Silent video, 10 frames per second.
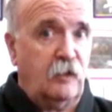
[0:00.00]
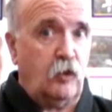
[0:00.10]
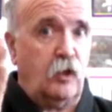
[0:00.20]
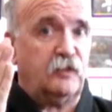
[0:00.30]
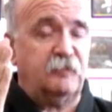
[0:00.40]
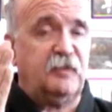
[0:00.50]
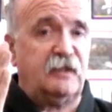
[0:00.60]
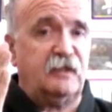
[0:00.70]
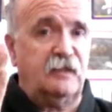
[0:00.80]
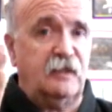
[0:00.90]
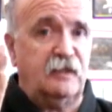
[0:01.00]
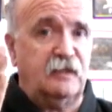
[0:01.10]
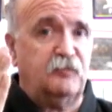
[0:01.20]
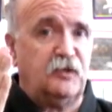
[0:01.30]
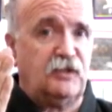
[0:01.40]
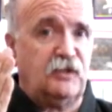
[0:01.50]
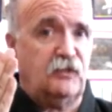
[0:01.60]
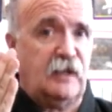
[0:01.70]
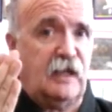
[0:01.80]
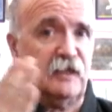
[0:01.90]
are all depicted in this
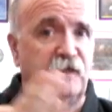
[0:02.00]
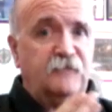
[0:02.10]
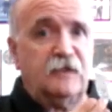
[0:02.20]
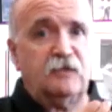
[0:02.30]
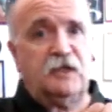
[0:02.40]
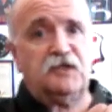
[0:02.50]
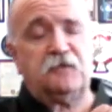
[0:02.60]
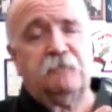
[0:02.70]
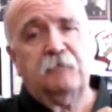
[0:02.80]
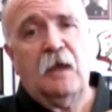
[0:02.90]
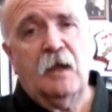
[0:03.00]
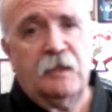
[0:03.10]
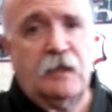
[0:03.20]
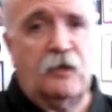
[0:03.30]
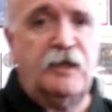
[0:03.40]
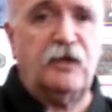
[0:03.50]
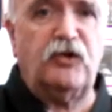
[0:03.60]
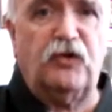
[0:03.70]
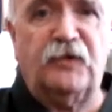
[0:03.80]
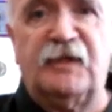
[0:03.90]
particular hand configuration. Now here
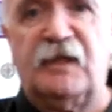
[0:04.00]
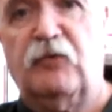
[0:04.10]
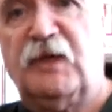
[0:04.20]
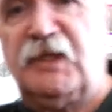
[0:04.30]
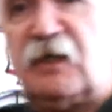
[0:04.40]
you'll see we